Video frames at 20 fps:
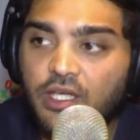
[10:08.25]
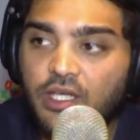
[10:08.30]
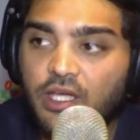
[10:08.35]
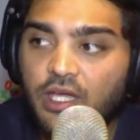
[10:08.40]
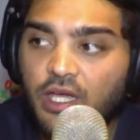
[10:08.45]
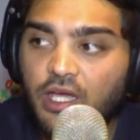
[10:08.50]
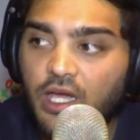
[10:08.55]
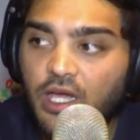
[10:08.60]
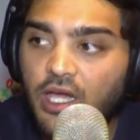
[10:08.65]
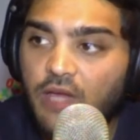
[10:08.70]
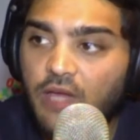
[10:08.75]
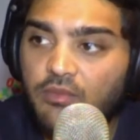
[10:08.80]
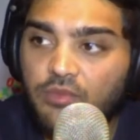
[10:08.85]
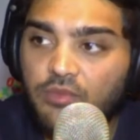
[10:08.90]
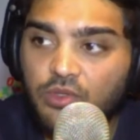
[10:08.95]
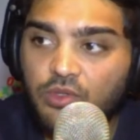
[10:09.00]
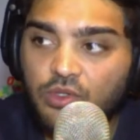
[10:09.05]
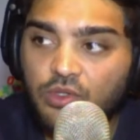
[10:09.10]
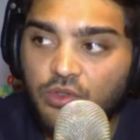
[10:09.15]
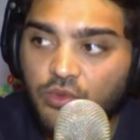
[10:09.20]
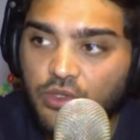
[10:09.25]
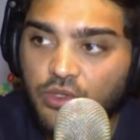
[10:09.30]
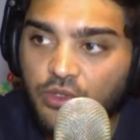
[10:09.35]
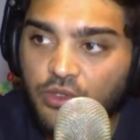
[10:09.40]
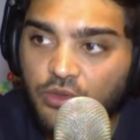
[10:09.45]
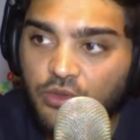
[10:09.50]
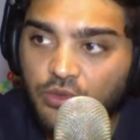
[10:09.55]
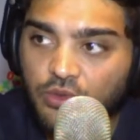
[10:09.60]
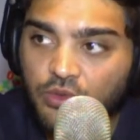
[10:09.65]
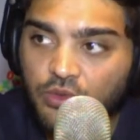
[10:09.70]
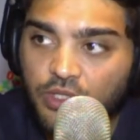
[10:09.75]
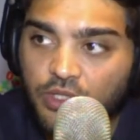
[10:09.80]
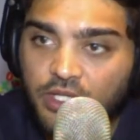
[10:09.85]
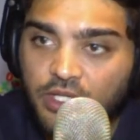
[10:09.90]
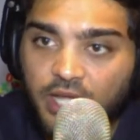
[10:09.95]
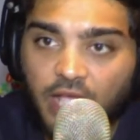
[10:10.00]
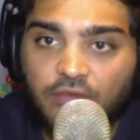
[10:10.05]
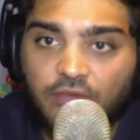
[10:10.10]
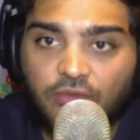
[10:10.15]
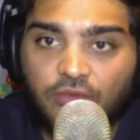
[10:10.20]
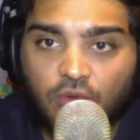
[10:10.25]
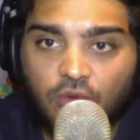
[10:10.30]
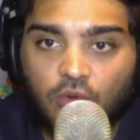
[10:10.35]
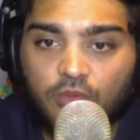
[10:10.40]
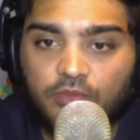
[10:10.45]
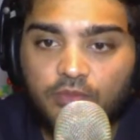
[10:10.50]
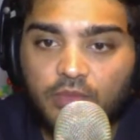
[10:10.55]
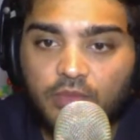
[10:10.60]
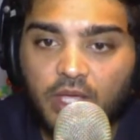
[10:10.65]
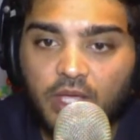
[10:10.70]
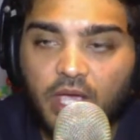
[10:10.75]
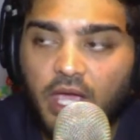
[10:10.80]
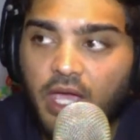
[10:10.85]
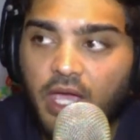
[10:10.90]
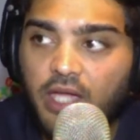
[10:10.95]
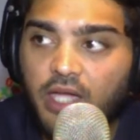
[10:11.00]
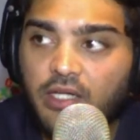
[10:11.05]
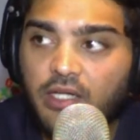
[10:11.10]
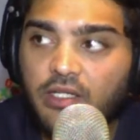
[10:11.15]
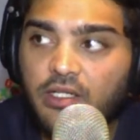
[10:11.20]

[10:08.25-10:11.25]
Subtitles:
you're in great form, and